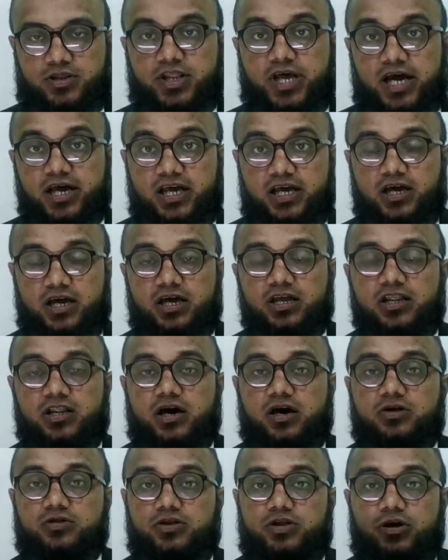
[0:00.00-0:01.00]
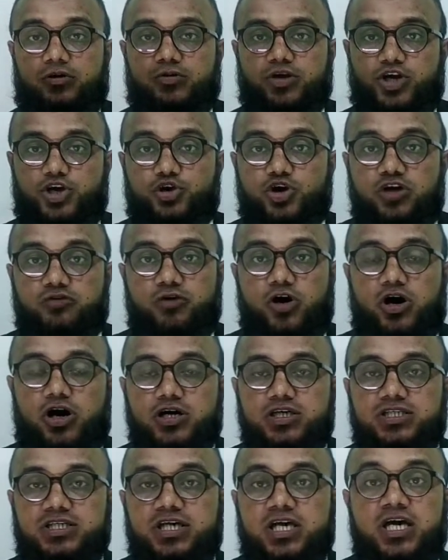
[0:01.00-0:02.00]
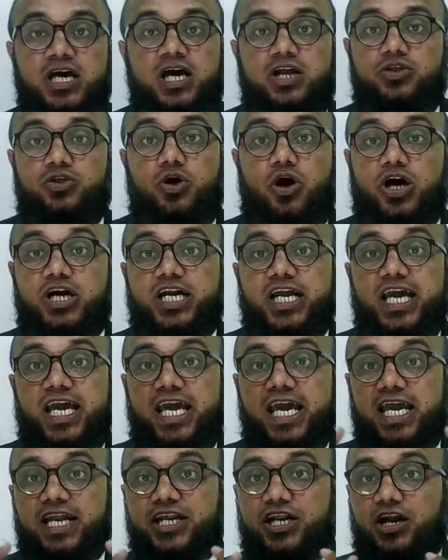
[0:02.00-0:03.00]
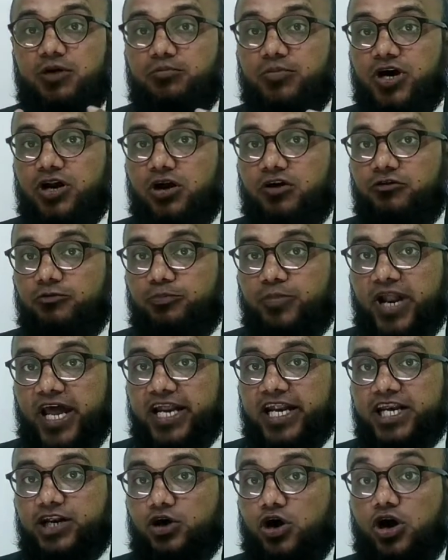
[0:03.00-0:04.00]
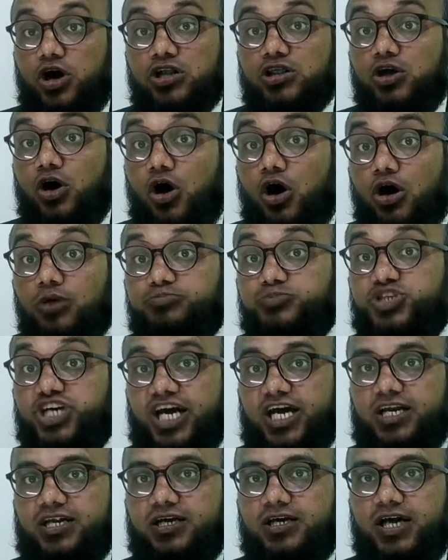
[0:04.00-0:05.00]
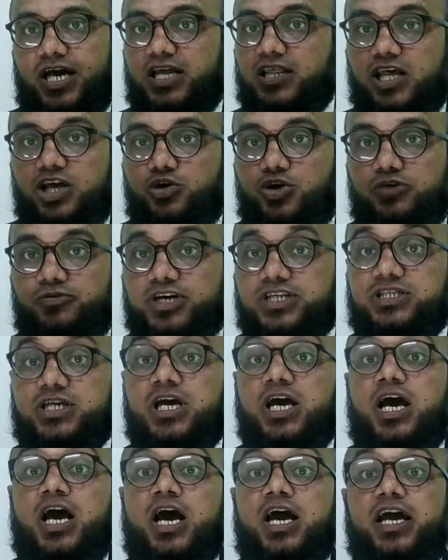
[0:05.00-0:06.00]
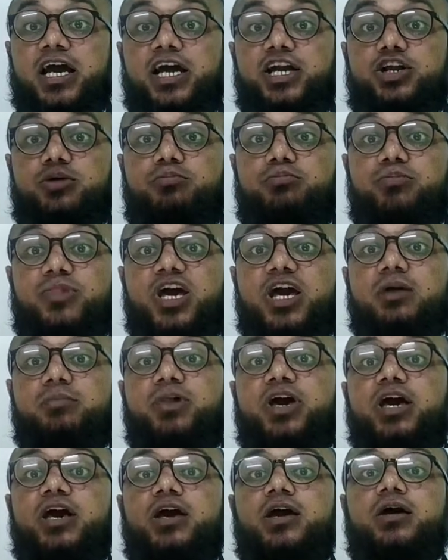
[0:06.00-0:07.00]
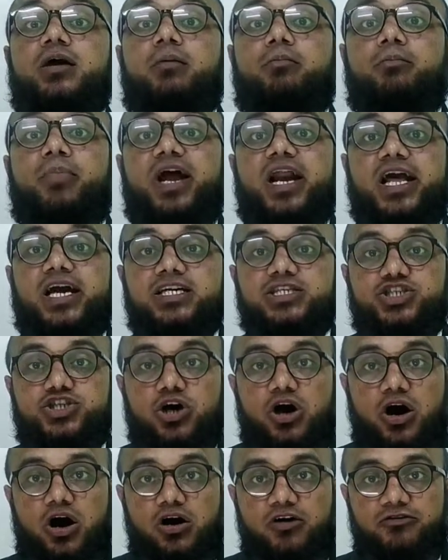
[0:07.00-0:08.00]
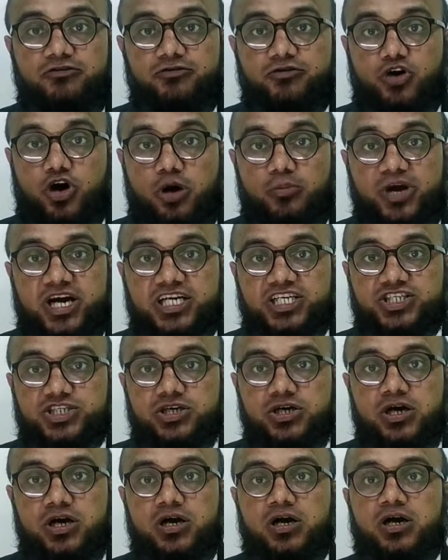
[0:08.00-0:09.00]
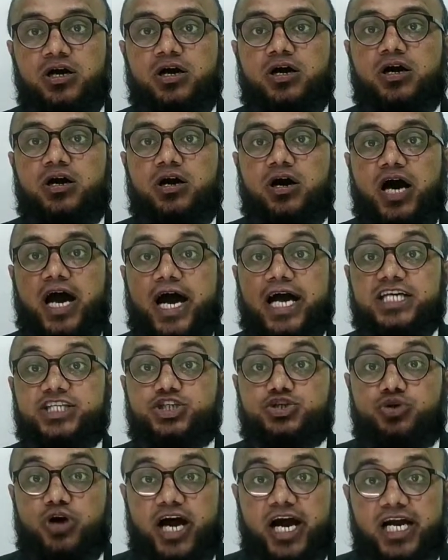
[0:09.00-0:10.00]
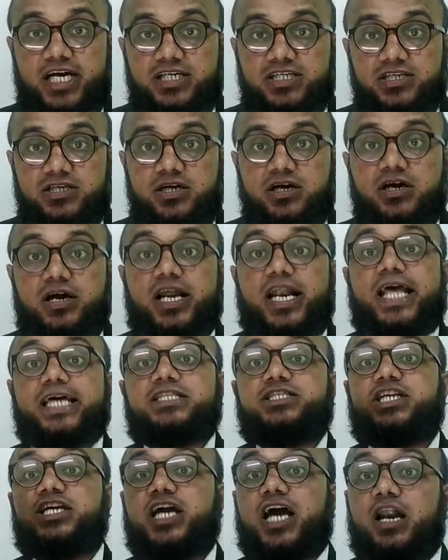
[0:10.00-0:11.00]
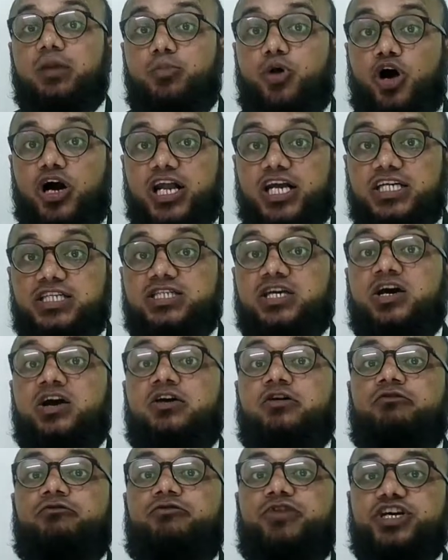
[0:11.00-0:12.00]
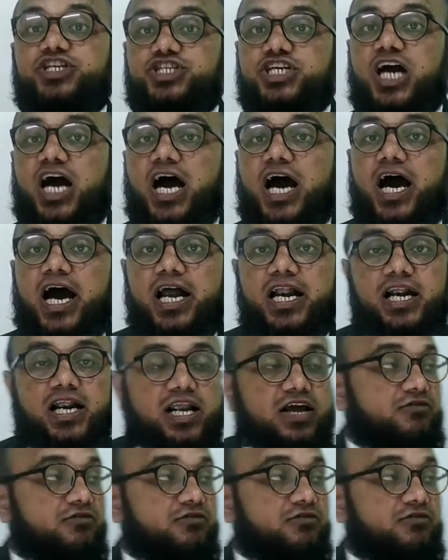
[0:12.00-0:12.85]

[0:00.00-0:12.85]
In the universe, not 8 number of planet or the object in the universe. It may be millions of comets, asteroids, celestial bodies which are